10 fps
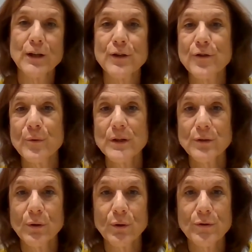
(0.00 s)
Through it
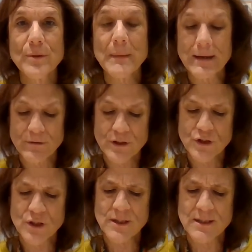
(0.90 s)
all, the mountain
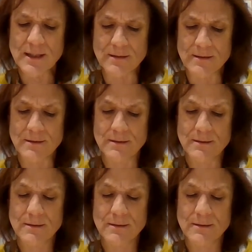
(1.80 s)
just sits,